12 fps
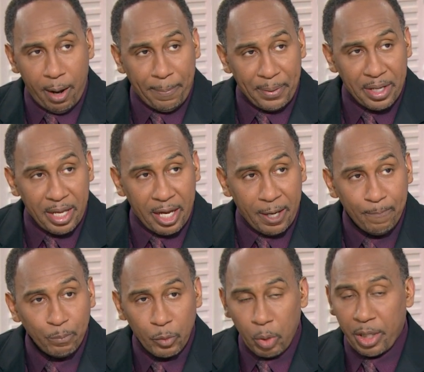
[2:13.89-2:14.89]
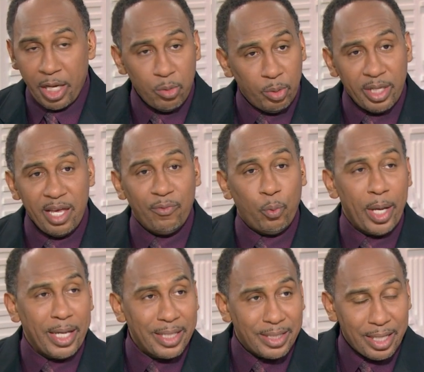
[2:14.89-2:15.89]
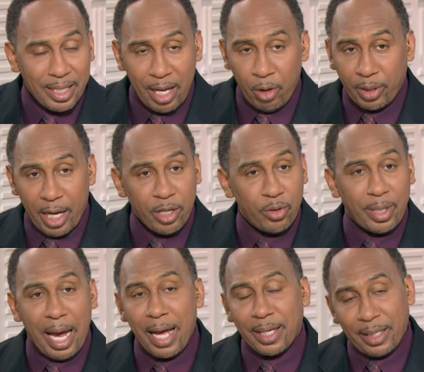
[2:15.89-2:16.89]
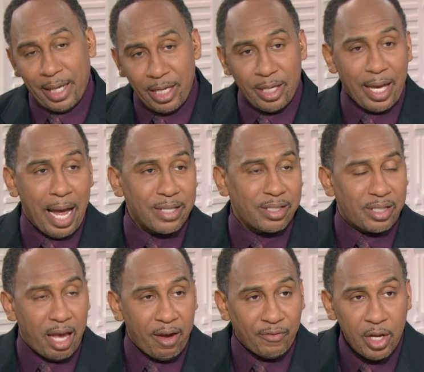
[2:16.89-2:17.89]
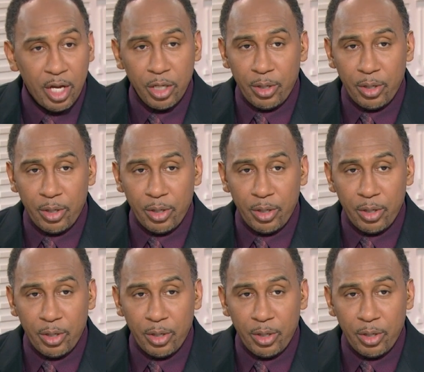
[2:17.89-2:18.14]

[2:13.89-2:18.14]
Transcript: up in there, okay, you leave Wiggins in there, okay, you got Clay, you got Steph,